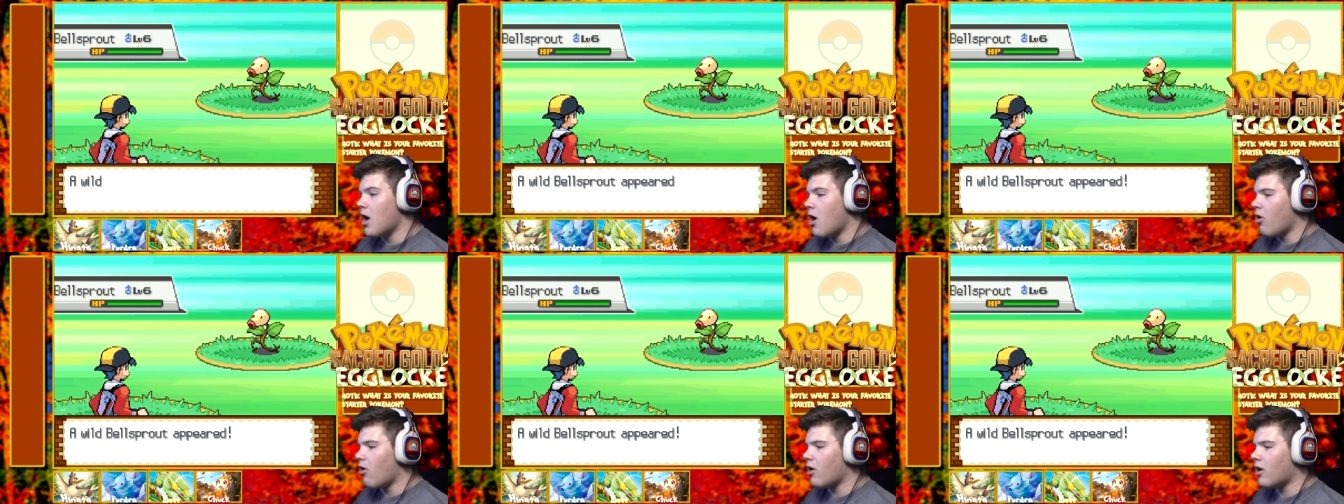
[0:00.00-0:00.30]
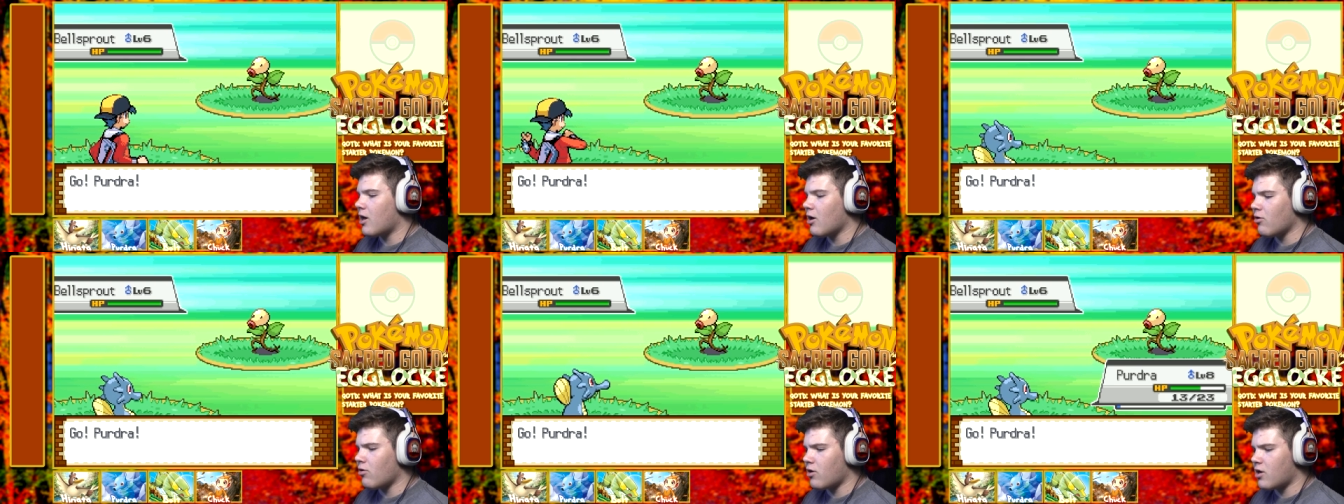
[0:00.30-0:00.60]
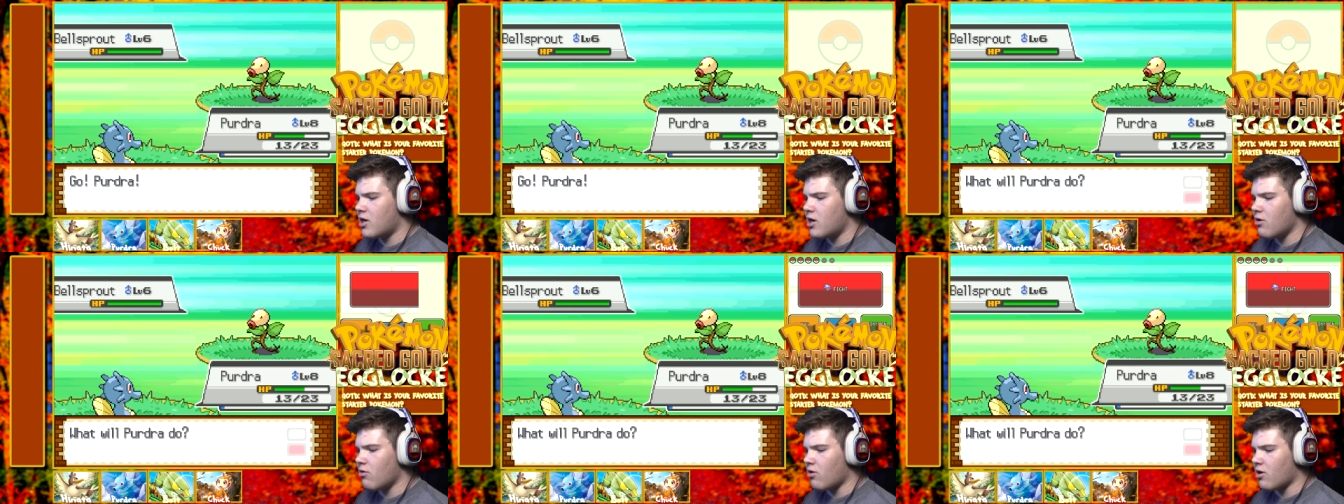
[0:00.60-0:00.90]
our encounter
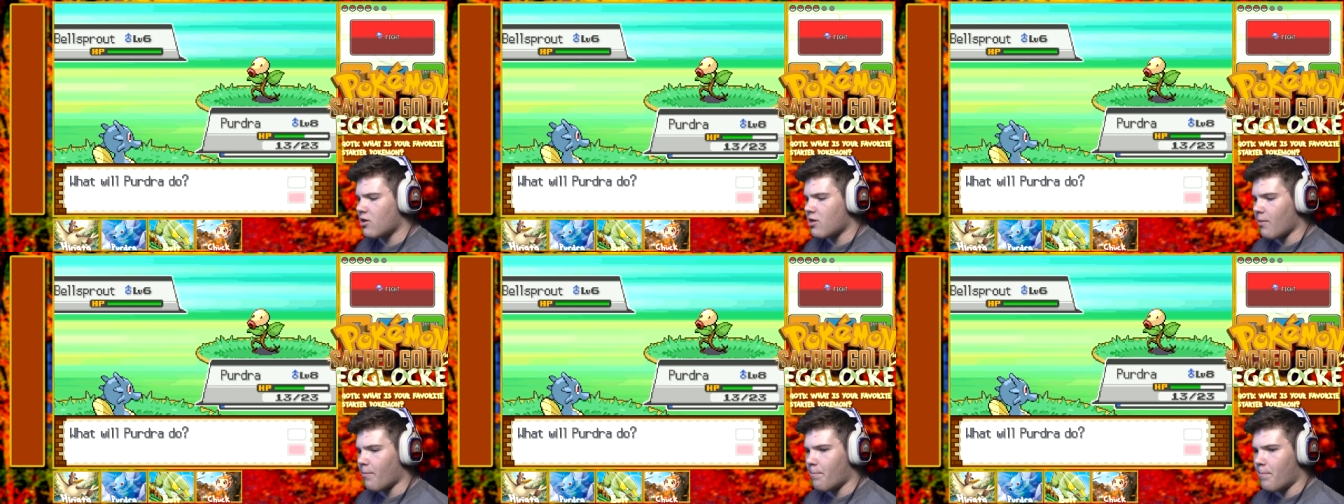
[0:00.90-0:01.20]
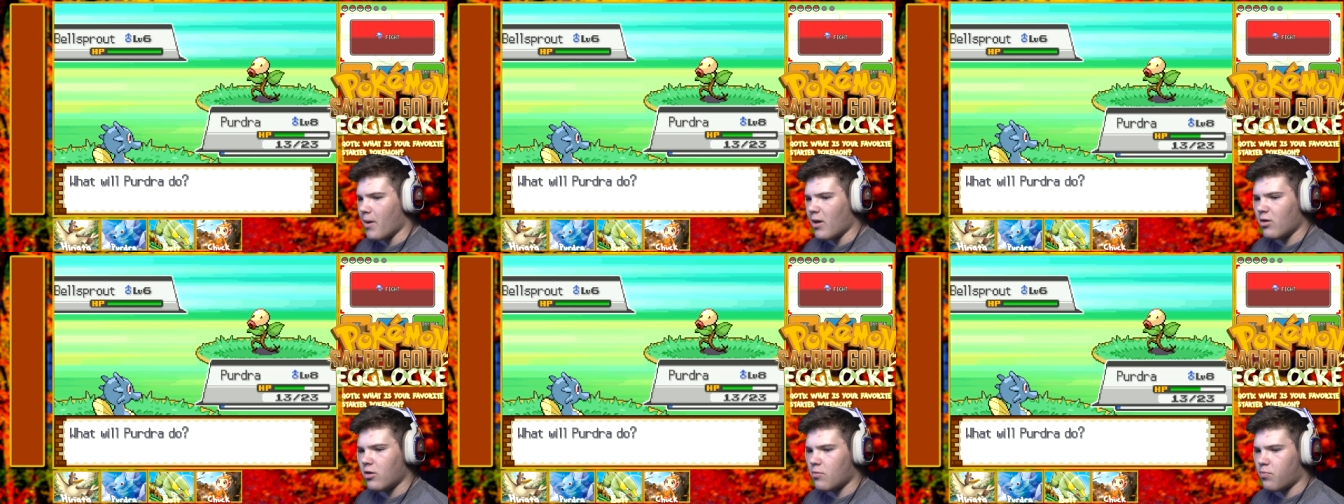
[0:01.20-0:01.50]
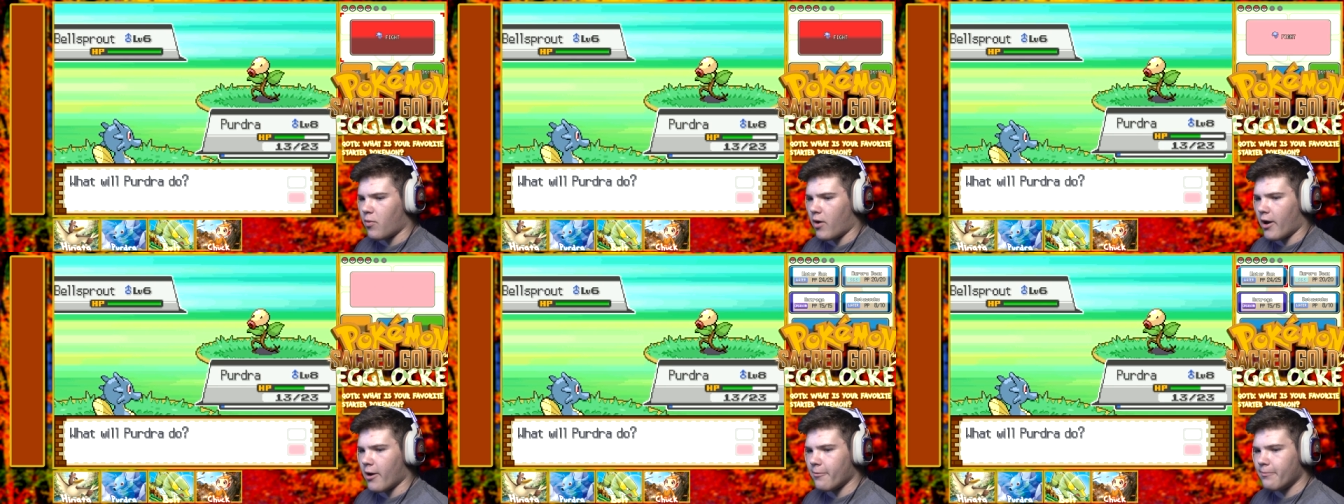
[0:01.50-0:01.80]
here is a
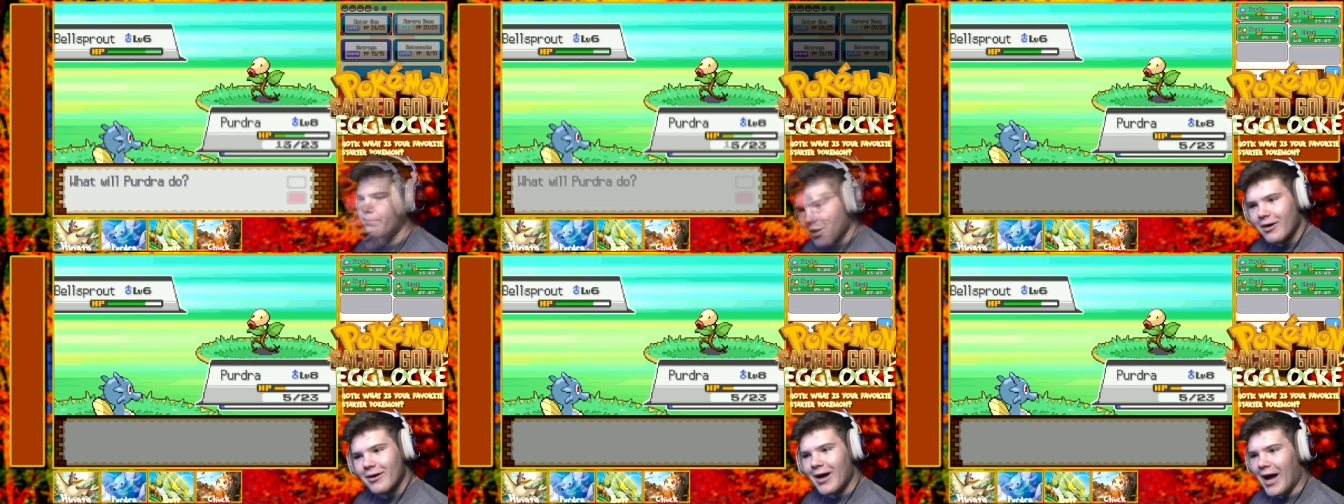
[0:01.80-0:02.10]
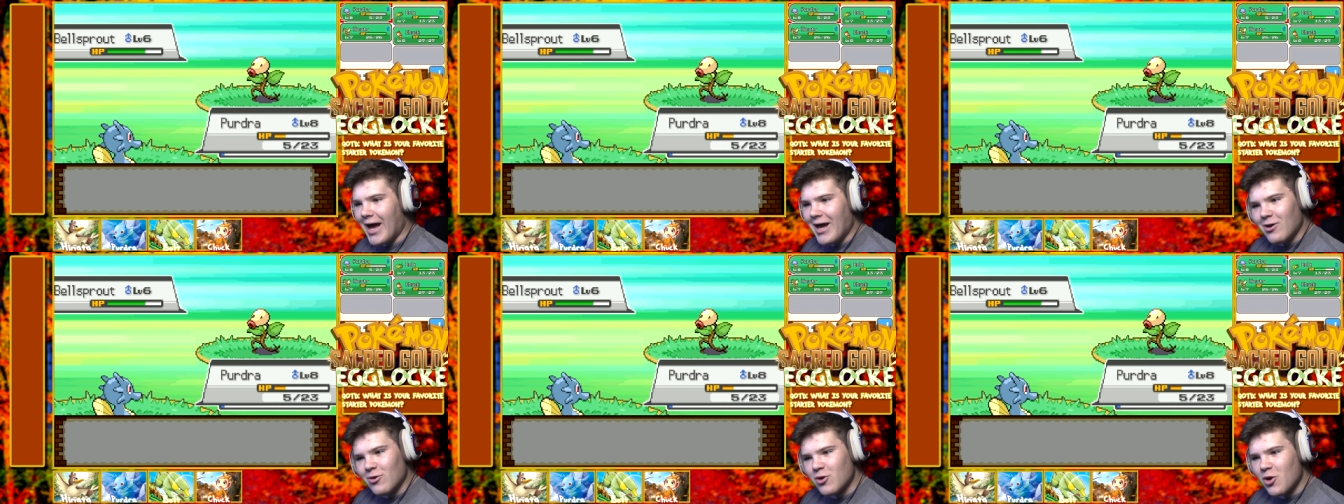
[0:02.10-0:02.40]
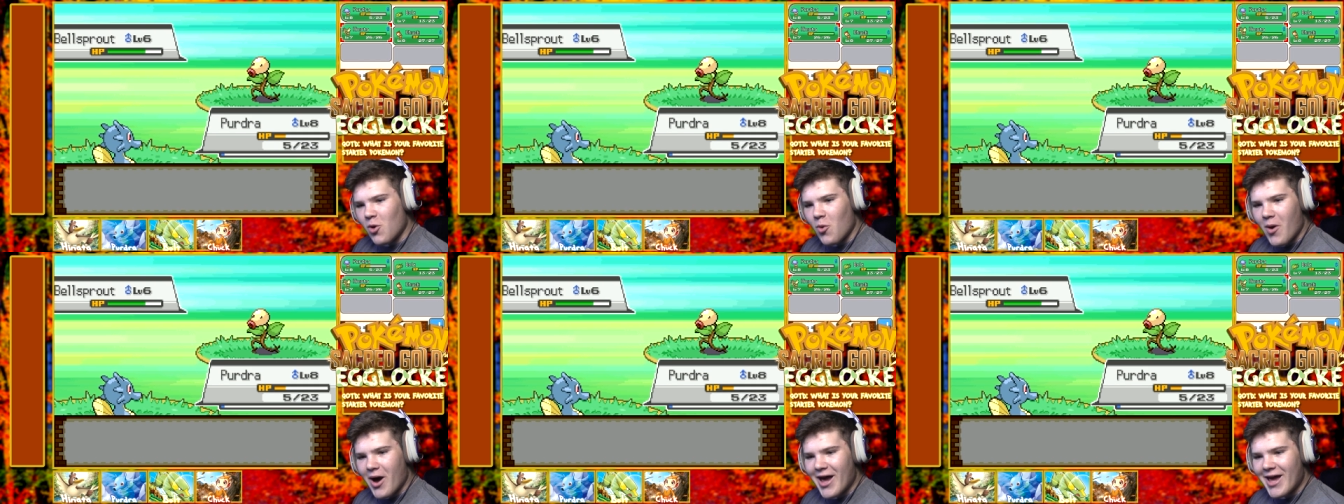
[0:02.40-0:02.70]
Bellsprout. I don't
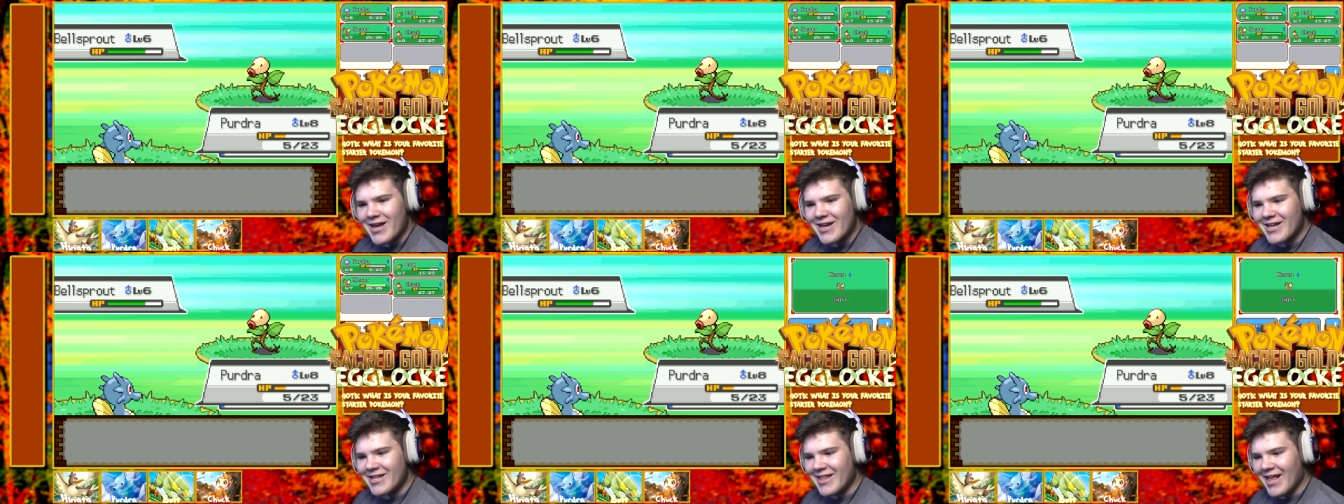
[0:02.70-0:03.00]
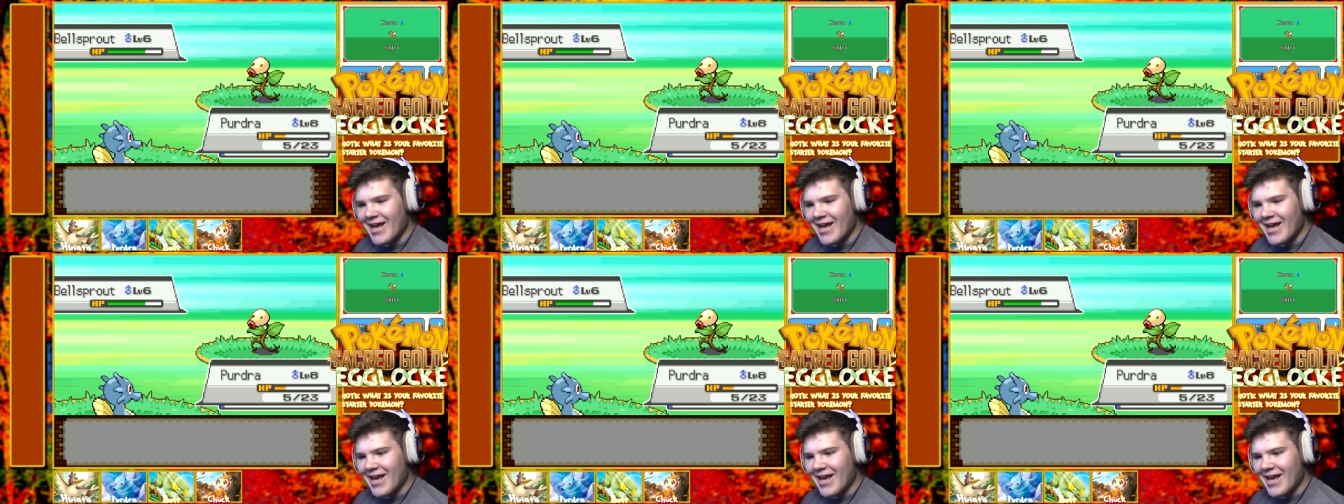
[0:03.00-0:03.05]
know why I did